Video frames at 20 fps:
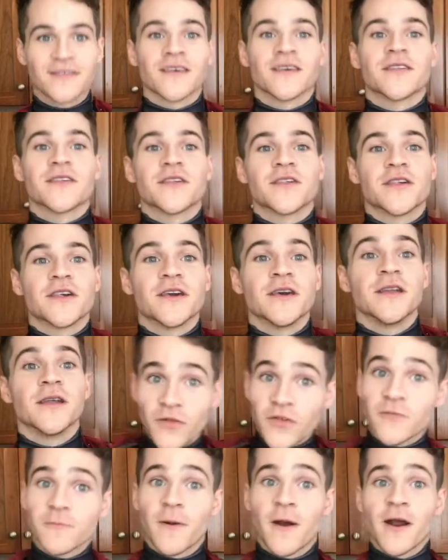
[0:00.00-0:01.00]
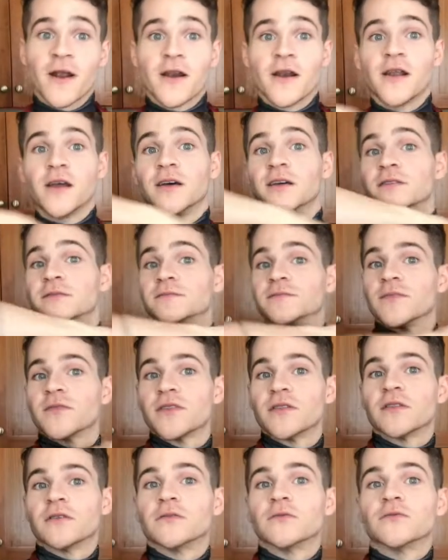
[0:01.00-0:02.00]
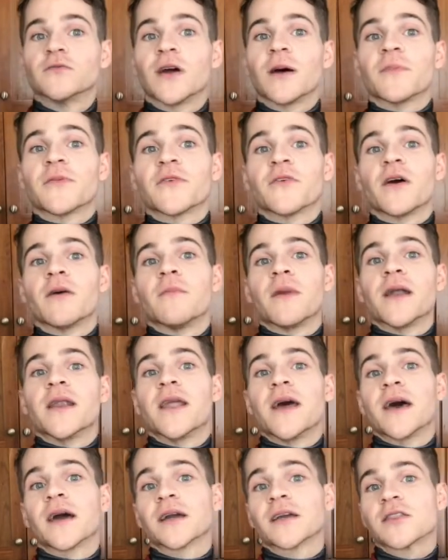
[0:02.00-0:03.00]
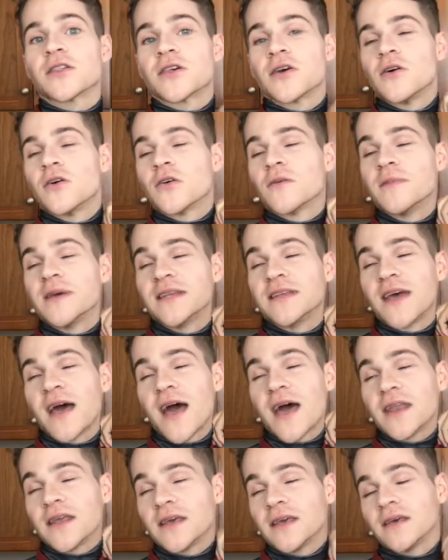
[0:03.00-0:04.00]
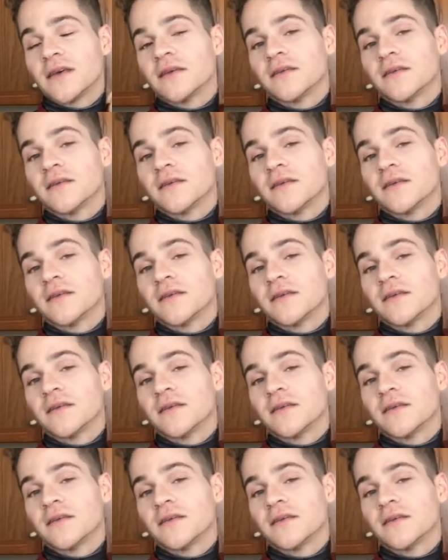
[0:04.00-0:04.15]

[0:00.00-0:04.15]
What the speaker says: such a cheat. This part wraps around my neck. Choke me, daddy.